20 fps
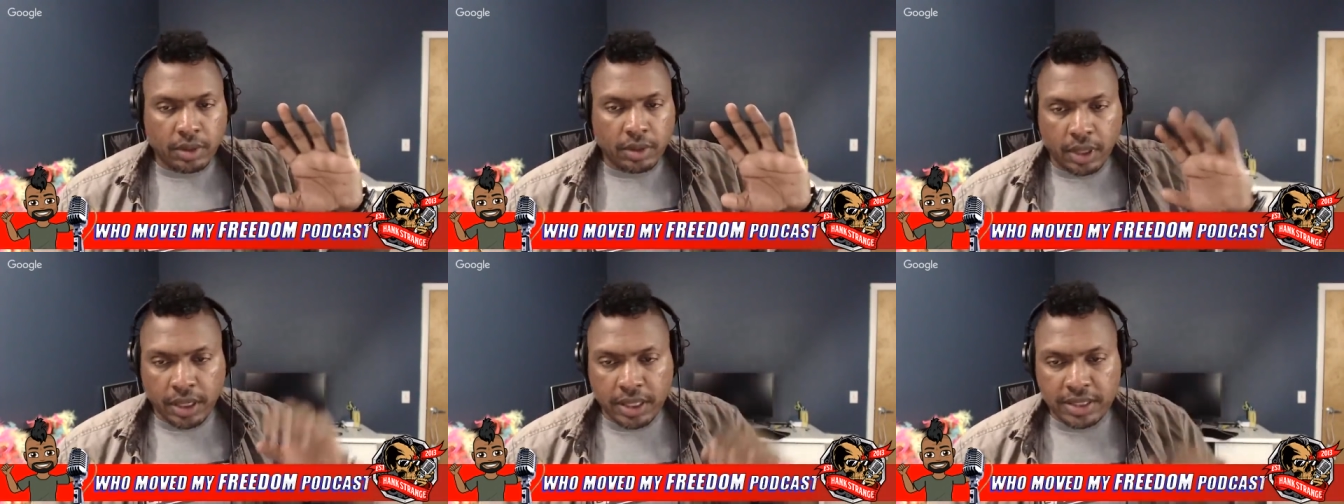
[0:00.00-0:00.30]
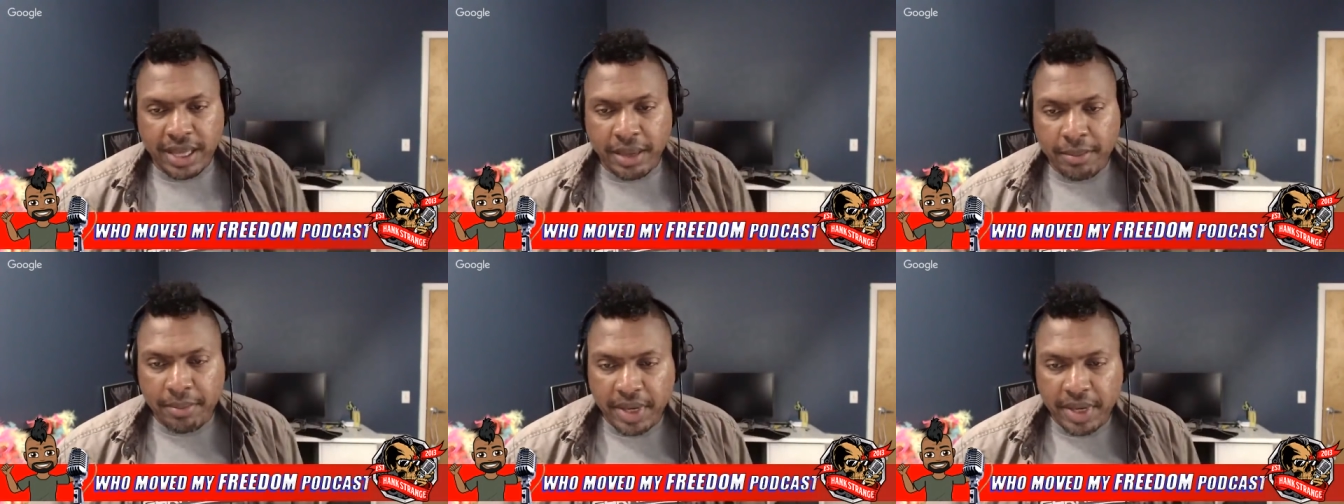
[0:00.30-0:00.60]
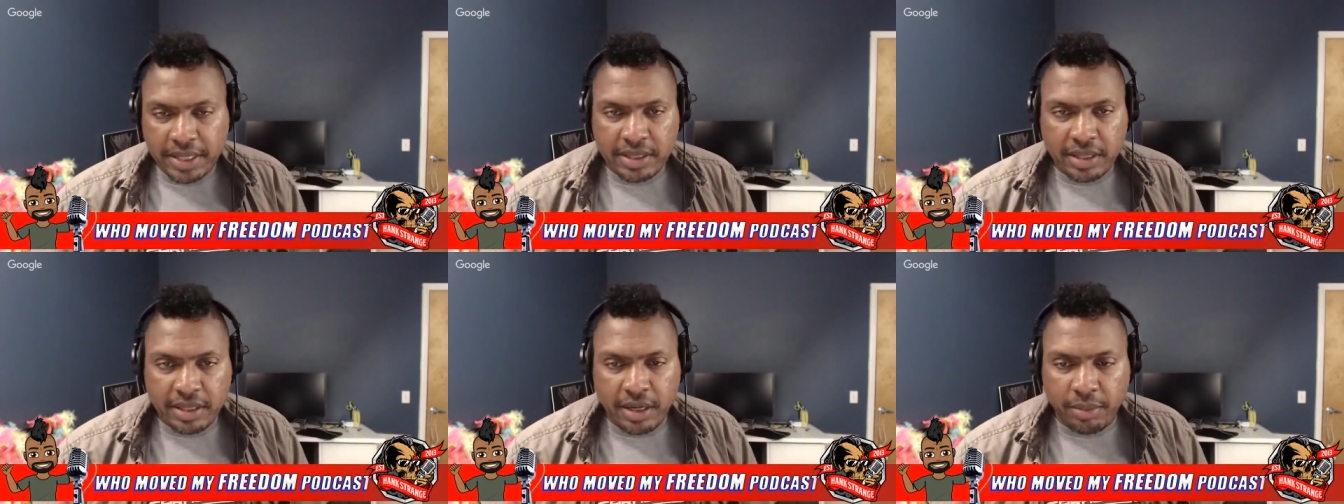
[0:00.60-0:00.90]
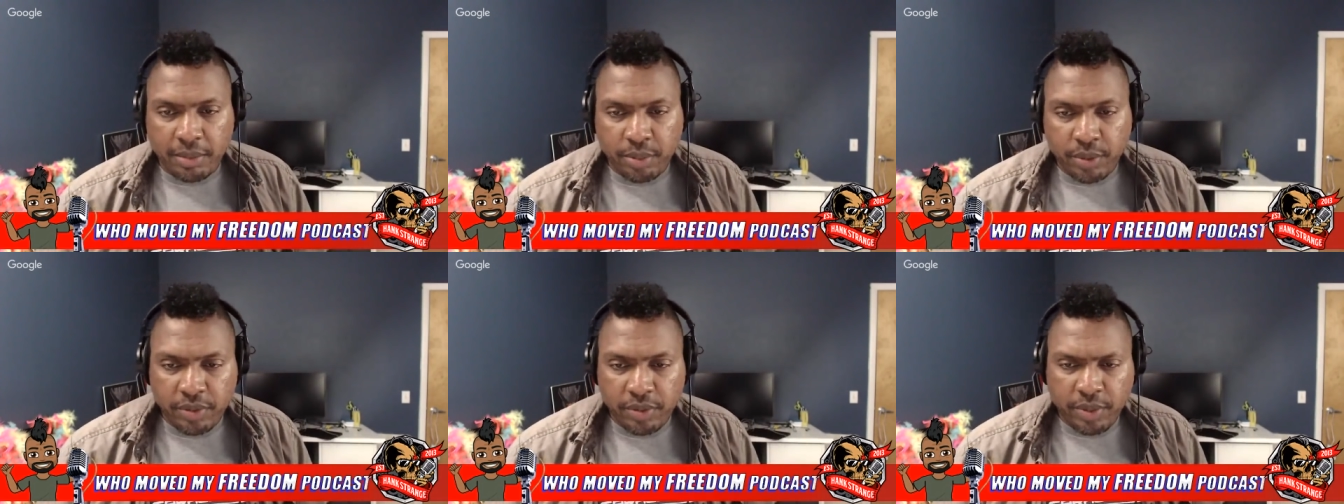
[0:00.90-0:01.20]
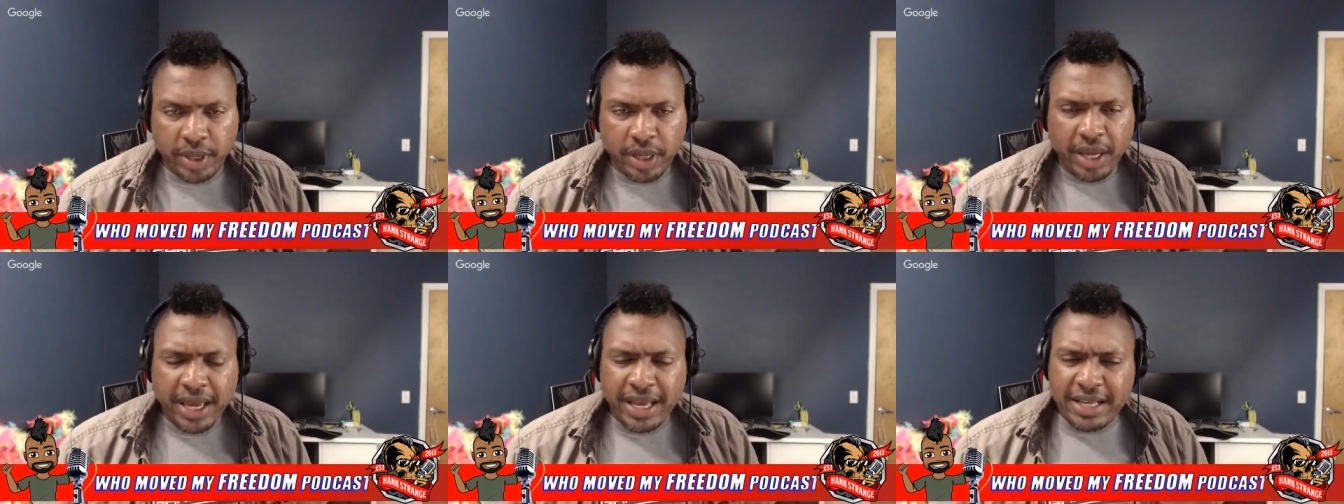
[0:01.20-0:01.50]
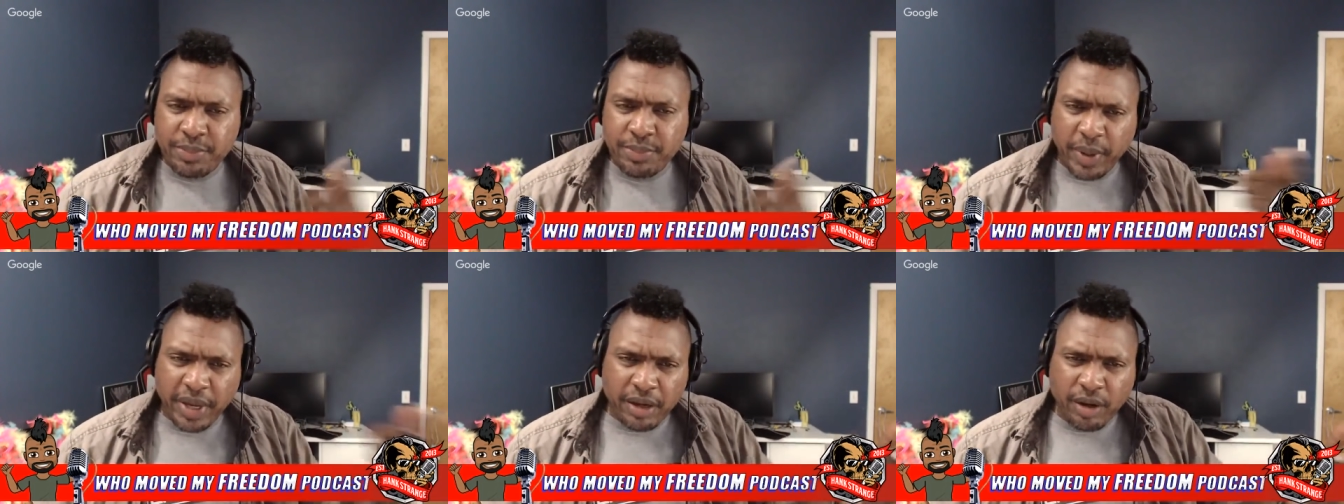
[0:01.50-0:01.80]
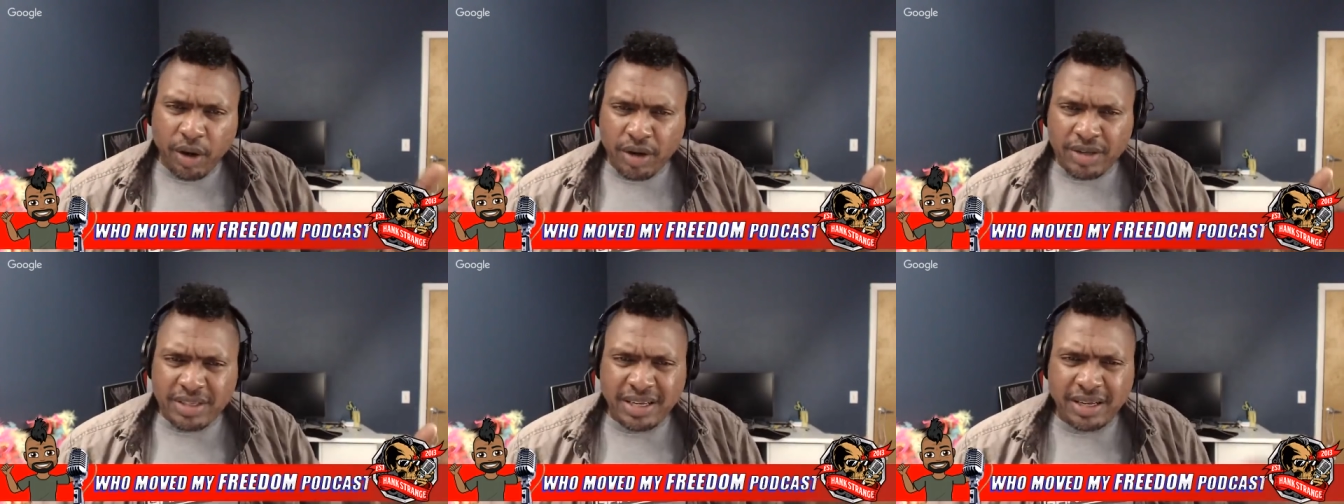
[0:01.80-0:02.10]
because I mix it yeah. up with Big. It's Big
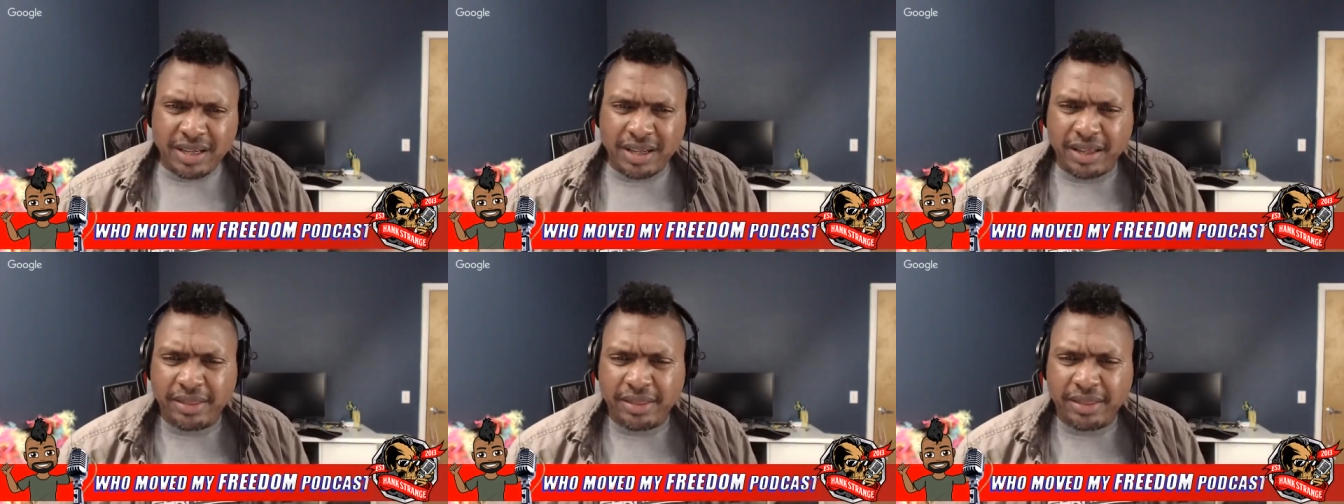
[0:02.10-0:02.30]
Cartel right, a